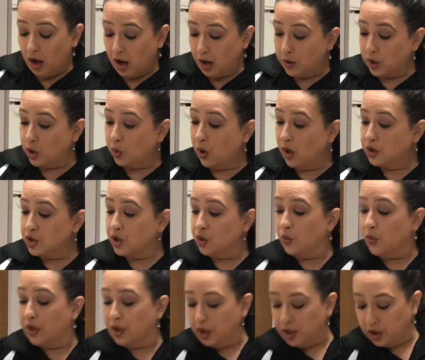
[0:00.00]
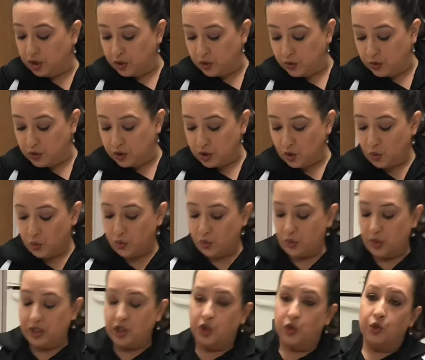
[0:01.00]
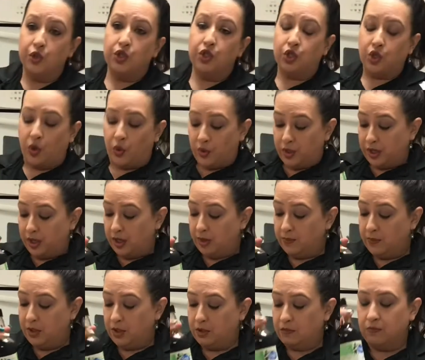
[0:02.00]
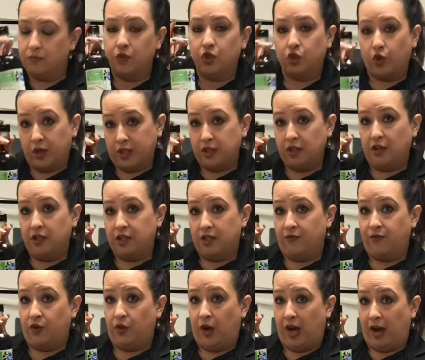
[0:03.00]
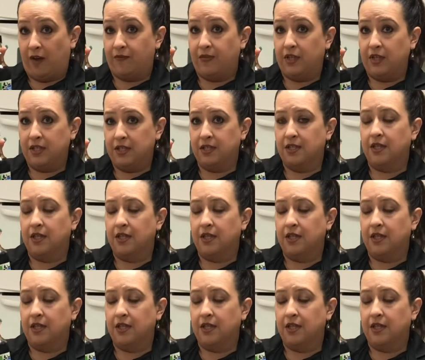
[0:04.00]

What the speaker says: You also want to use reduced sodium soy sauce if you have this,